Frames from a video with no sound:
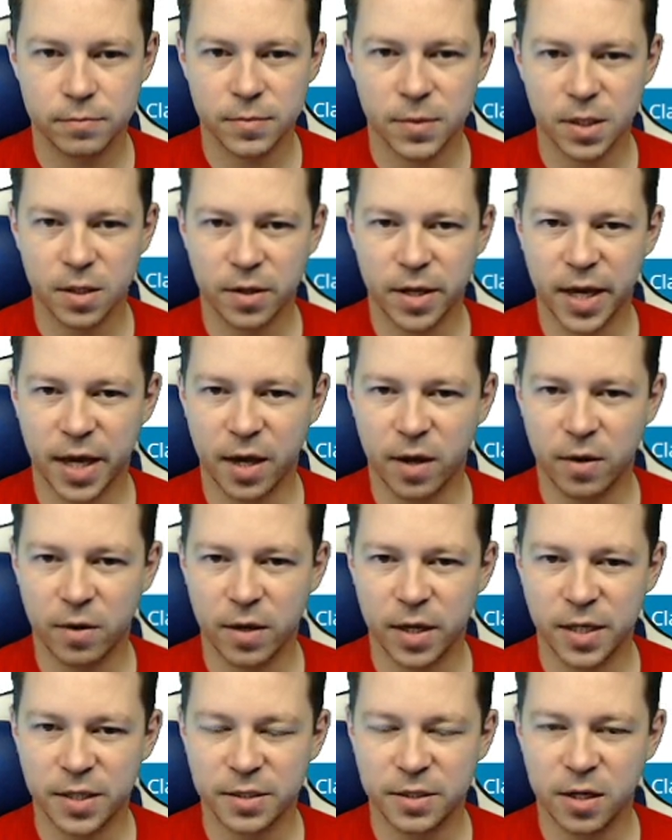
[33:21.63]
Okay,
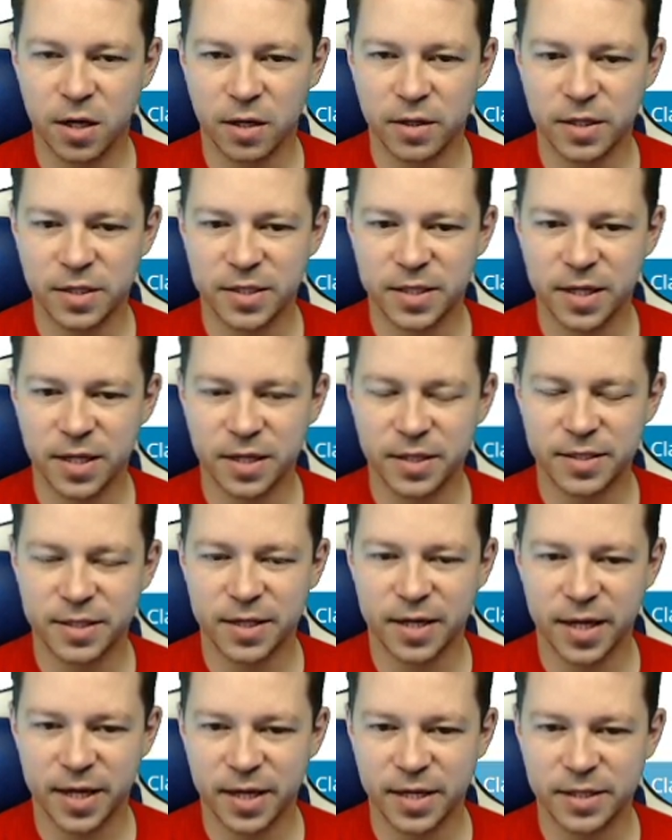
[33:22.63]
he's got the
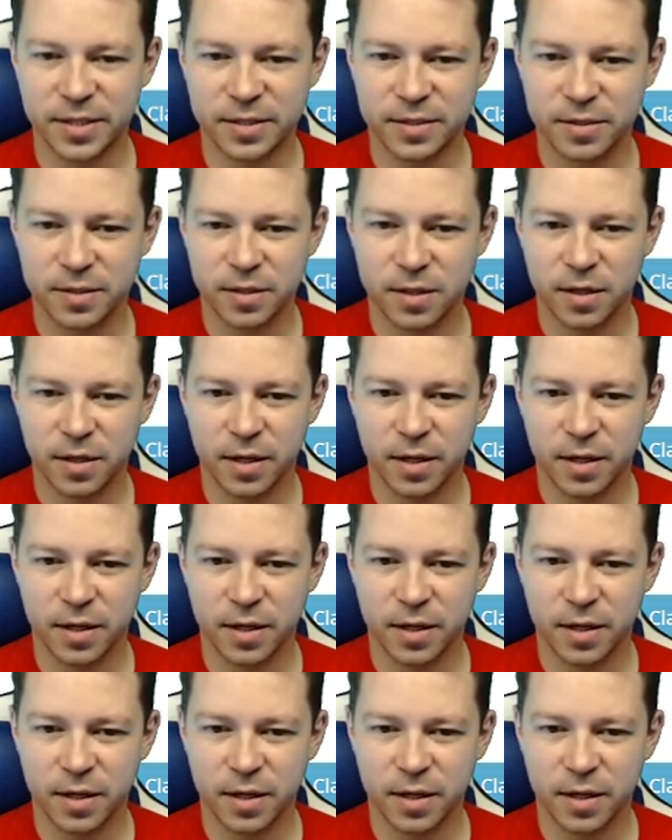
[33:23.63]
singleton ace.